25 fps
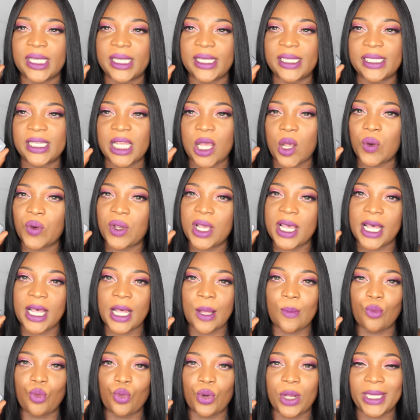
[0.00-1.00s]
It don't
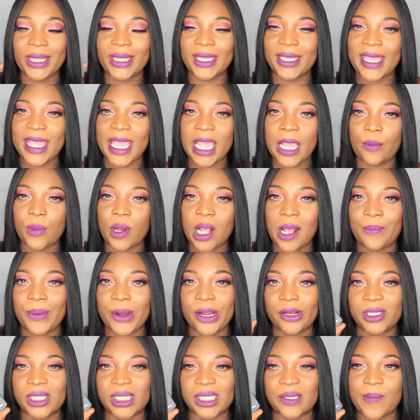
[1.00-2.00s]
come with the camera. I
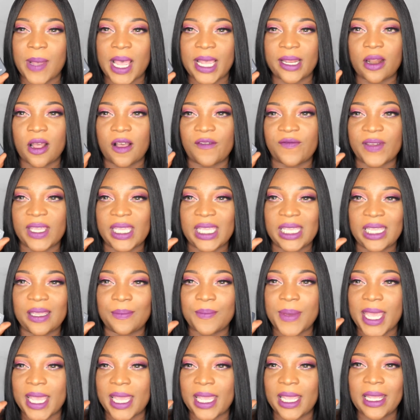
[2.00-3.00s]
purchased mine off of
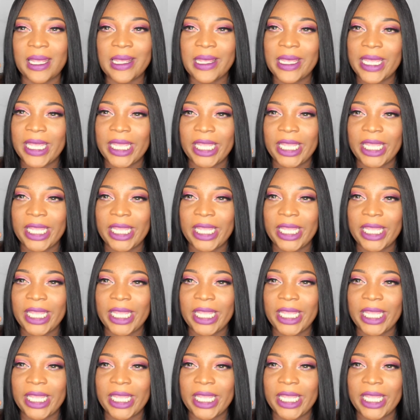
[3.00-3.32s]
eBay.